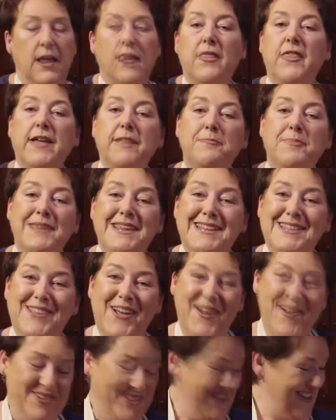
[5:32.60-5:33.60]
That being
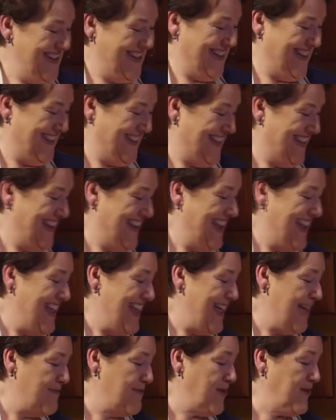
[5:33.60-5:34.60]
done,
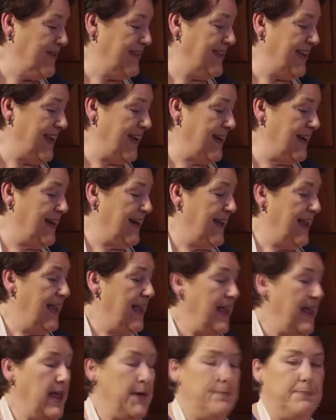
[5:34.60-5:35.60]
I'm going to take
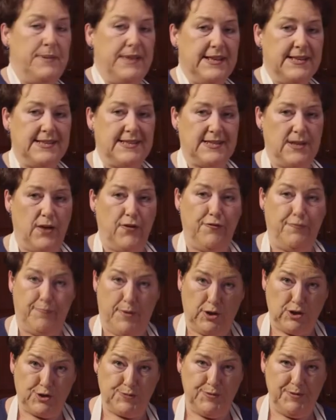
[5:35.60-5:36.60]
a piece of
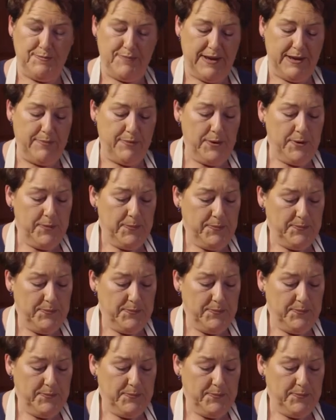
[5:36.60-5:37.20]
parchment paper